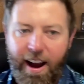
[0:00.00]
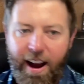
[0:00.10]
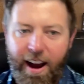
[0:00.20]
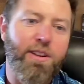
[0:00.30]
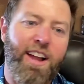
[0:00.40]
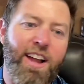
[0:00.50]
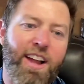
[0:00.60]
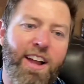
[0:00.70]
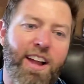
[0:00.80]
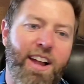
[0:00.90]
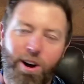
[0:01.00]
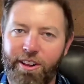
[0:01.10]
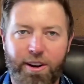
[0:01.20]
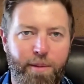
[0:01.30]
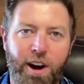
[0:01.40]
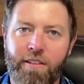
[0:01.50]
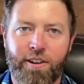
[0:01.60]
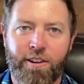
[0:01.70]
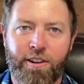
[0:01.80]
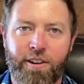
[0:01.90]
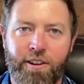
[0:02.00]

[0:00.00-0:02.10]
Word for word: their ampullae and rolling them over